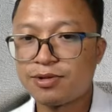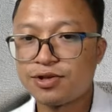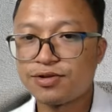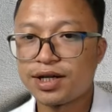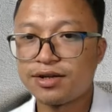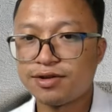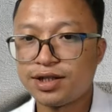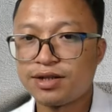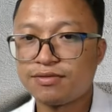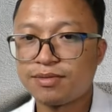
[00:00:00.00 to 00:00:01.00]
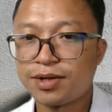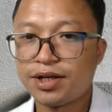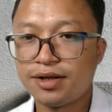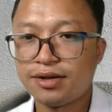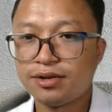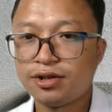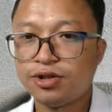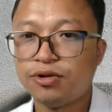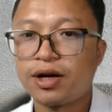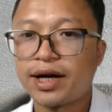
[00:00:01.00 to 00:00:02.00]
to get returned from here,
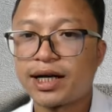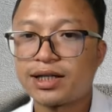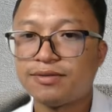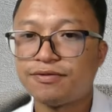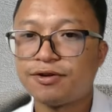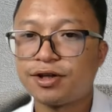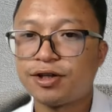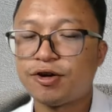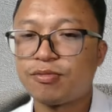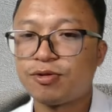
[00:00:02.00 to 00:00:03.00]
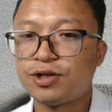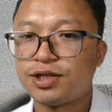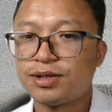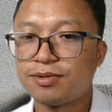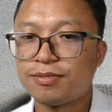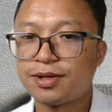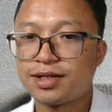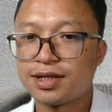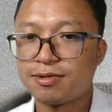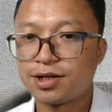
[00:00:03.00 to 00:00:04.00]
you are active for the long positions above this
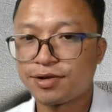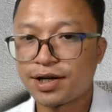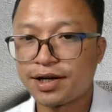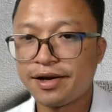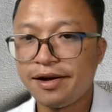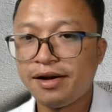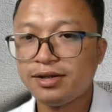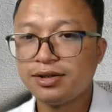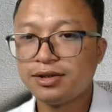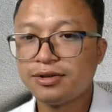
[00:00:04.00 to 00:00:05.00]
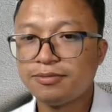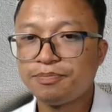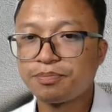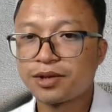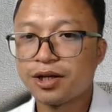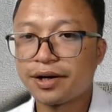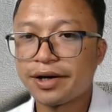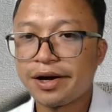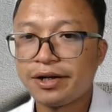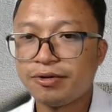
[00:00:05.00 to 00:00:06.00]
levels, right? Okay,
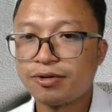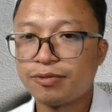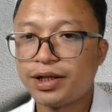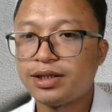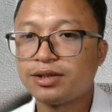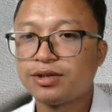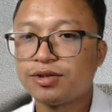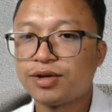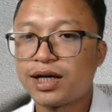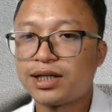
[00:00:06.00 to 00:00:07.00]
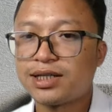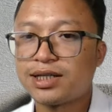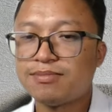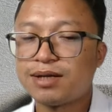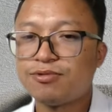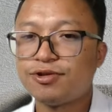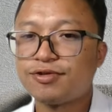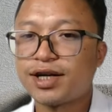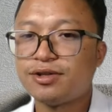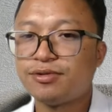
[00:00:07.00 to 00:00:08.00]
you will wait. So at the same time we'll
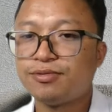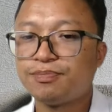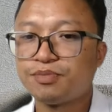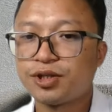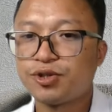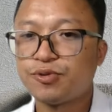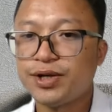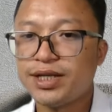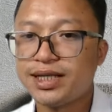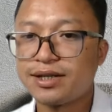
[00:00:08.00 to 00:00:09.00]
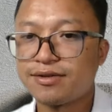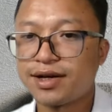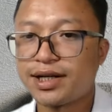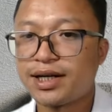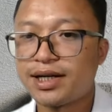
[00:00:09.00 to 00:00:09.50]
try to squeeze it, right guys?